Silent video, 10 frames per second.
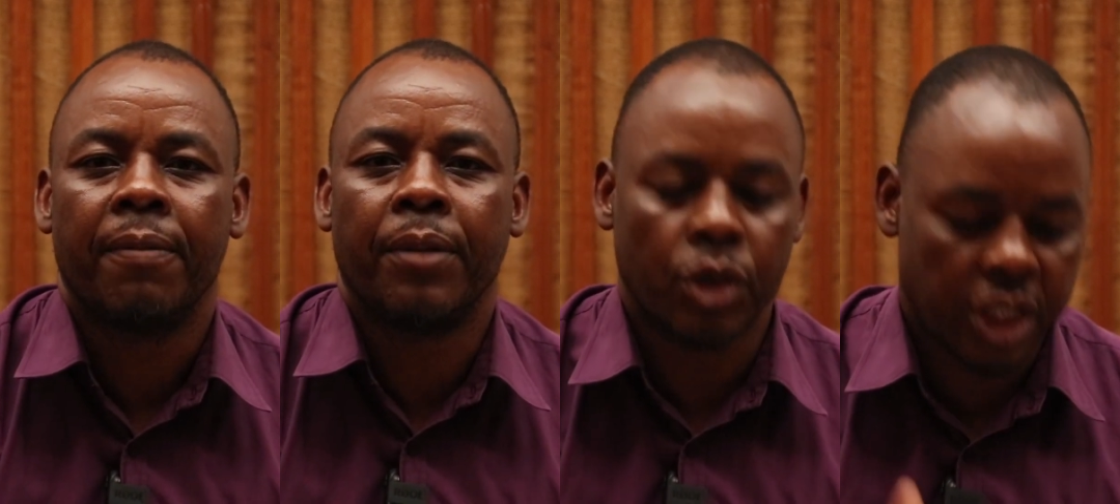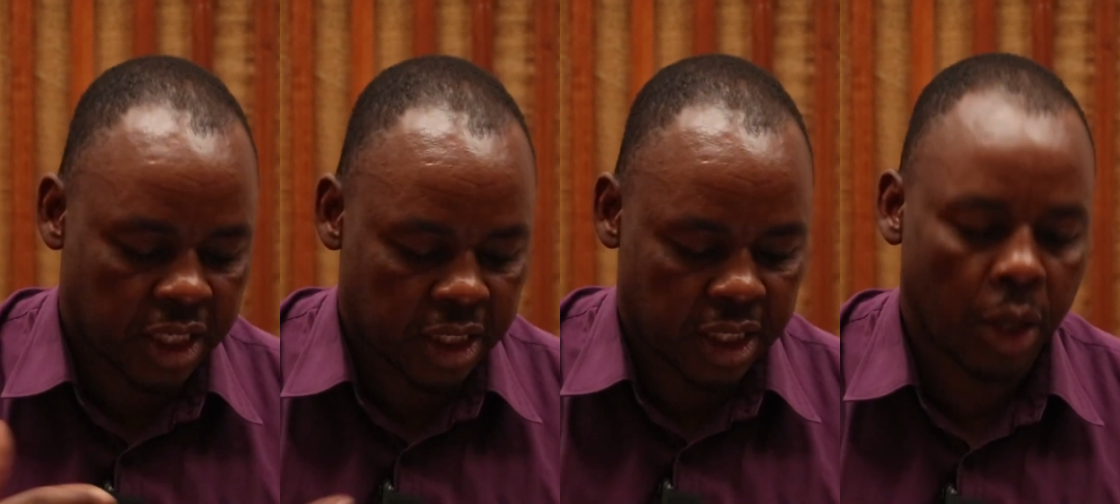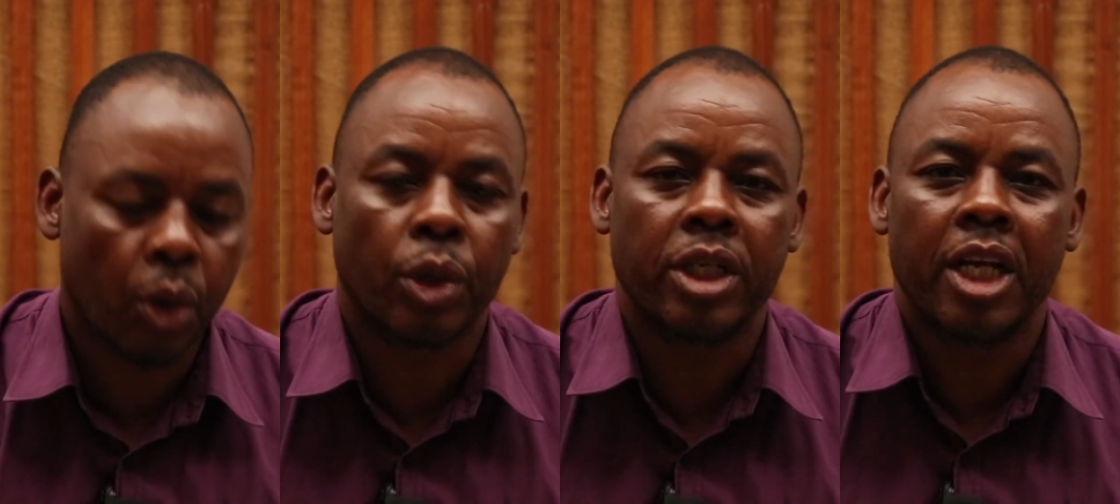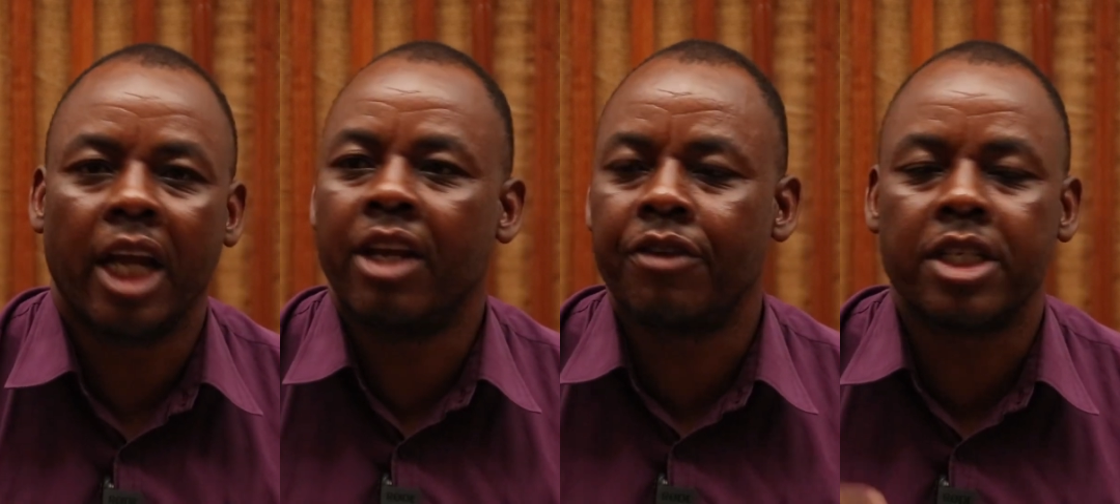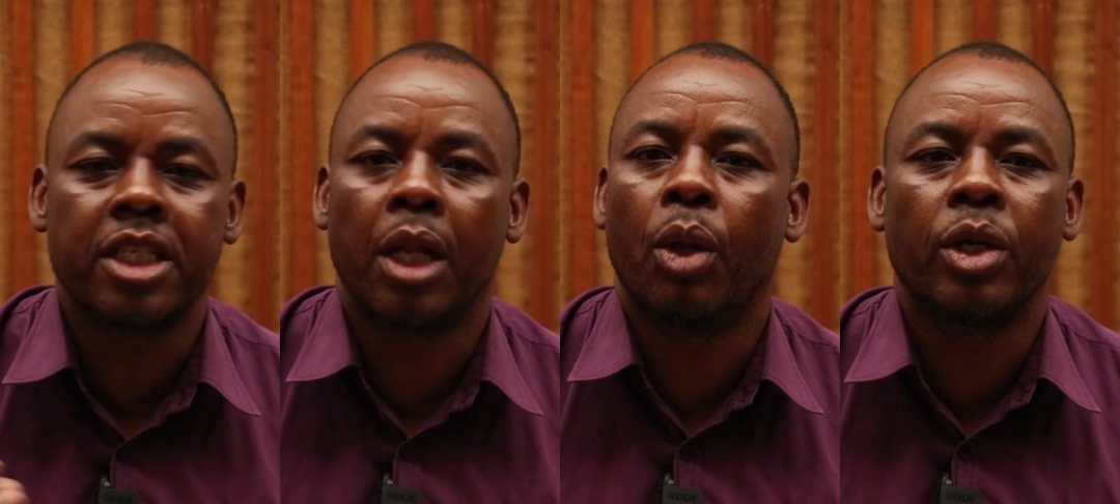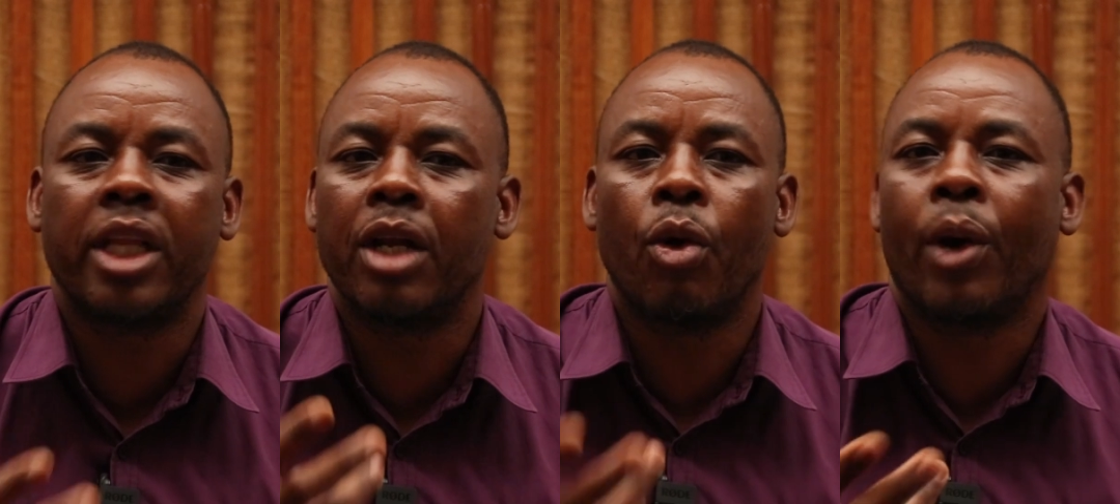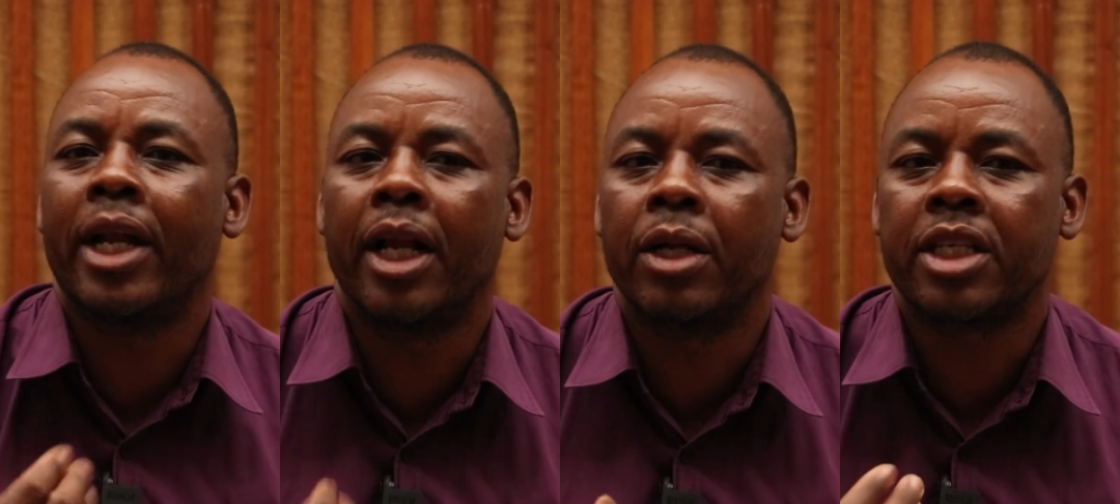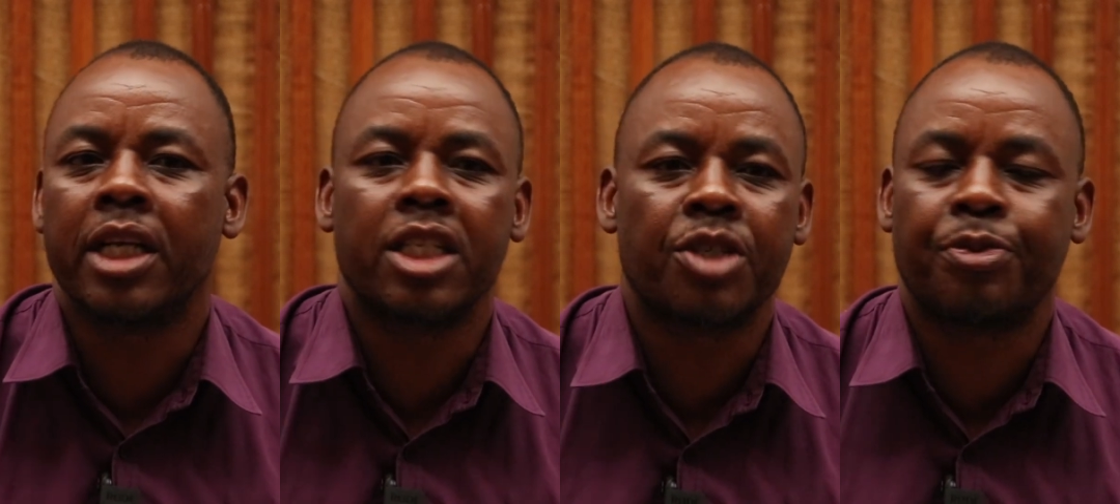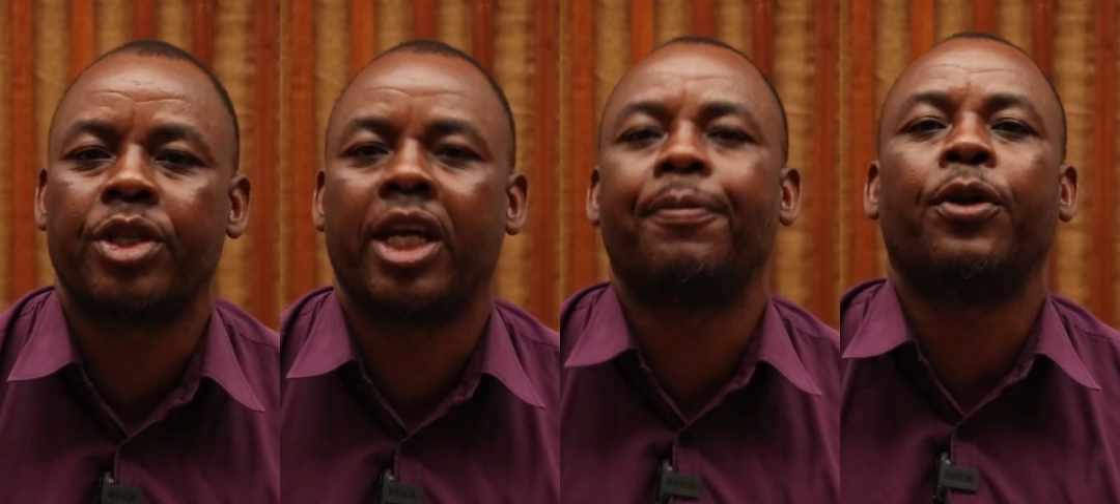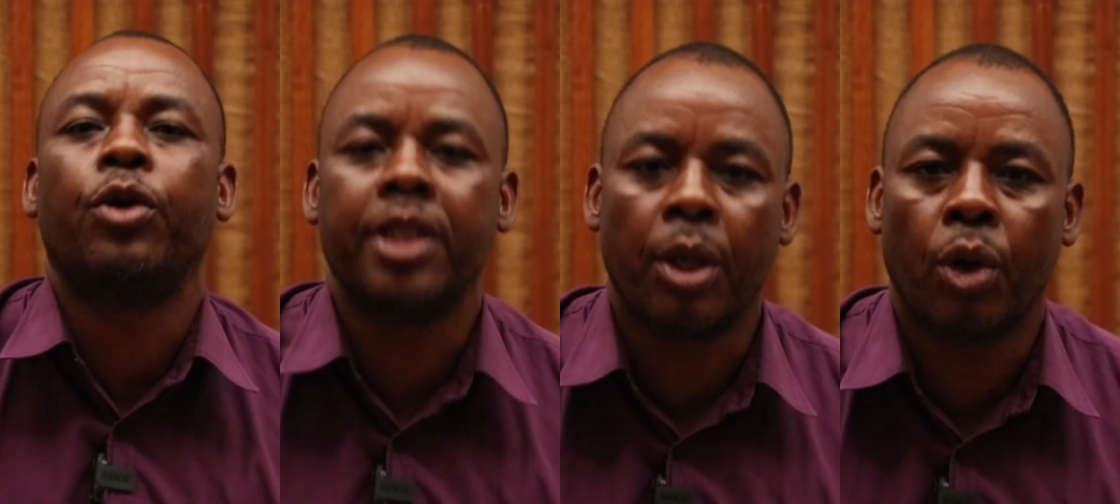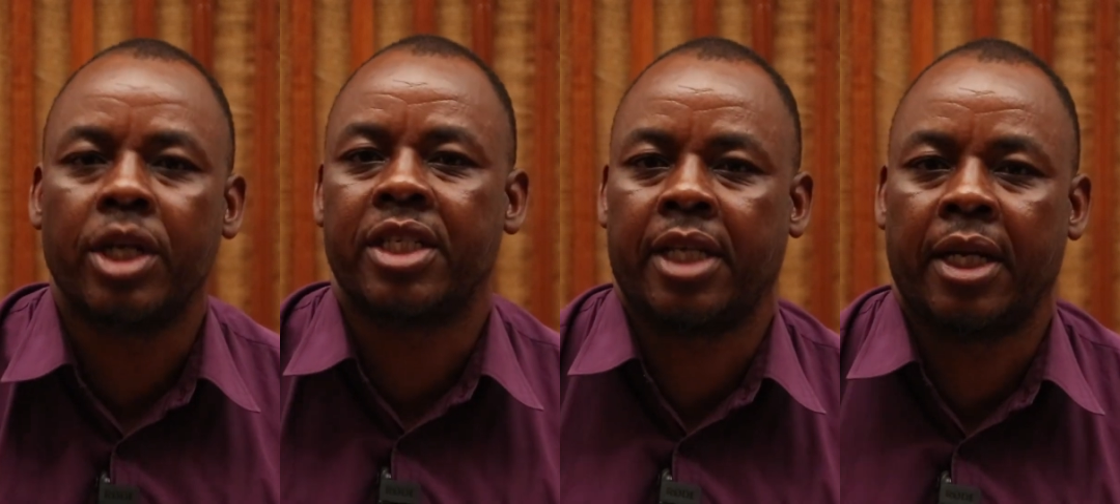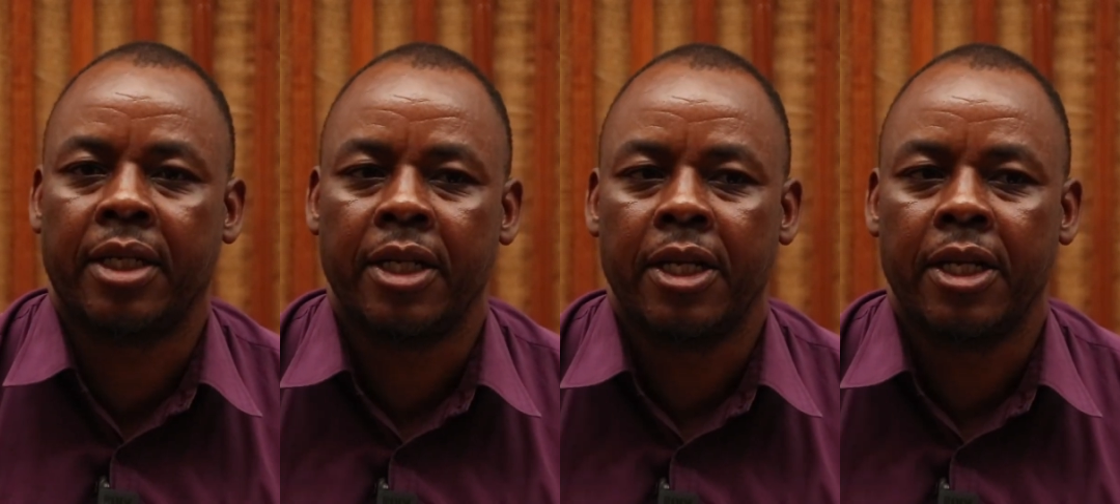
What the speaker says: Because it is the Lord. And if it is the Lord, then no one else can dispute that, because the Lord has said.